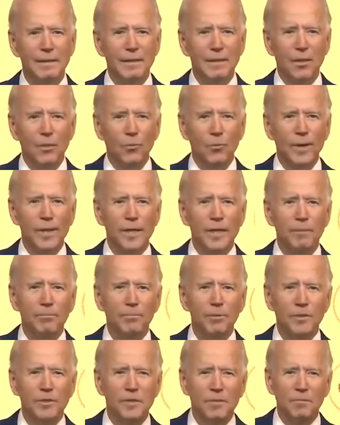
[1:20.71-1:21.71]

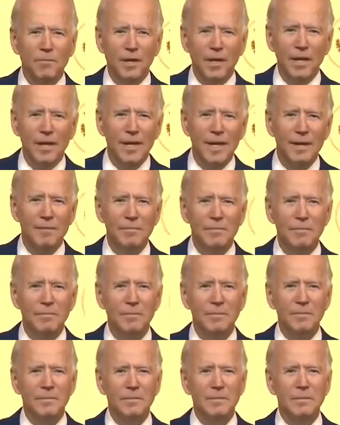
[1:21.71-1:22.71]
proclaim
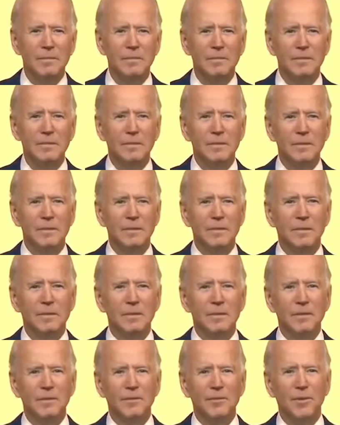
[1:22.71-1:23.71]

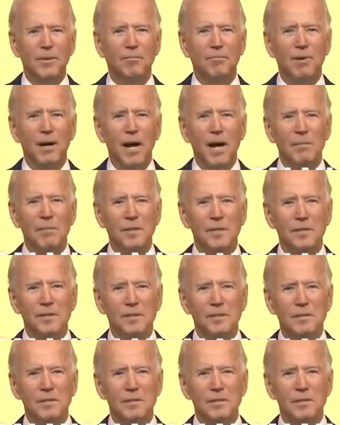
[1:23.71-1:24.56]
the palmist,